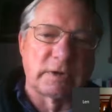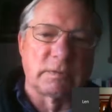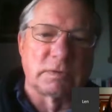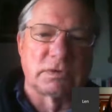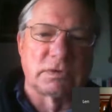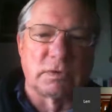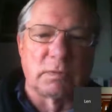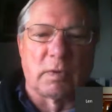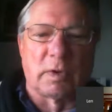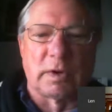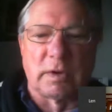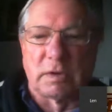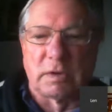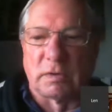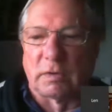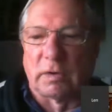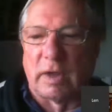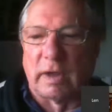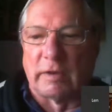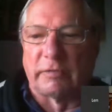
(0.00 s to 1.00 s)
what you want in
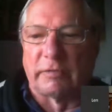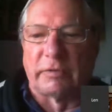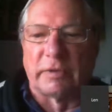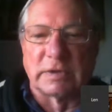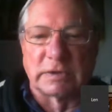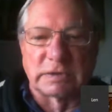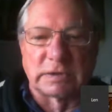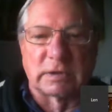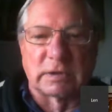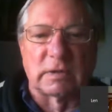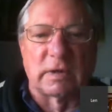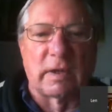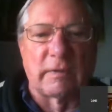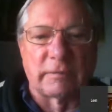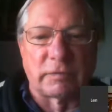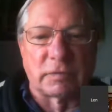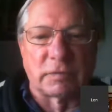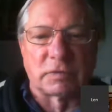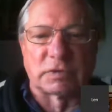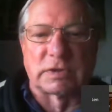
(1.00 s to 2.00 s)
your life is to
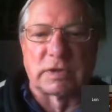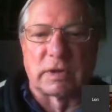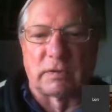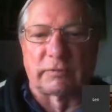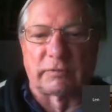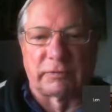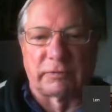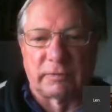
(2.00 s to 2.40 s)
love yourself.